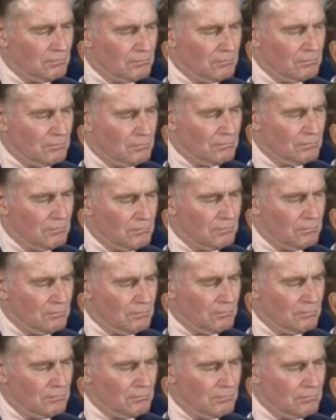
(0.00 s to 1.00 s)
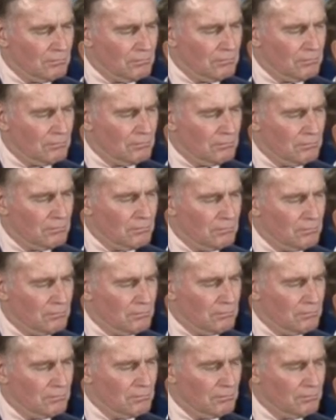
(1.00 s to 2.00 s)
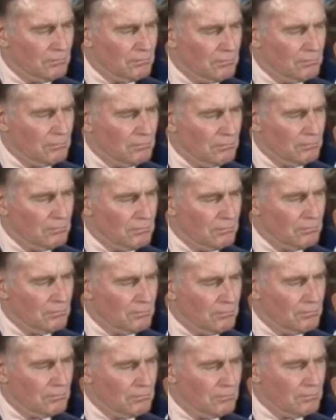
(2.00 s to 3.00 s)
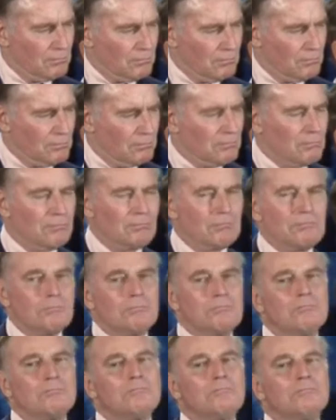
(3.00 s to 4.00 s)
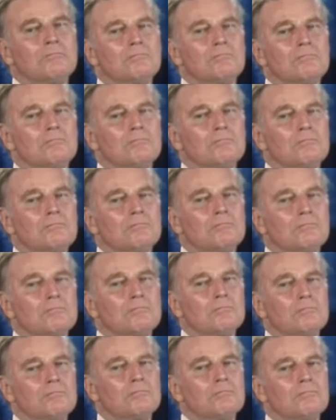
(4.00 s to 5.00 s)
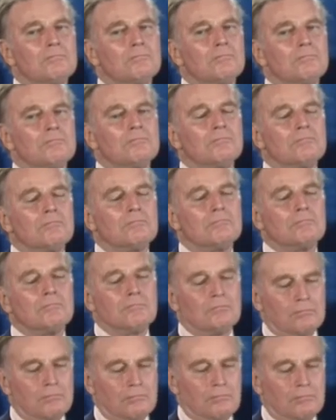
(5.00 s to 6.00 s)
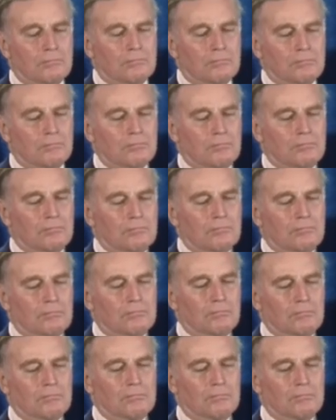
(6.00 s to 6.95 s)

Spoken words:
[no speech]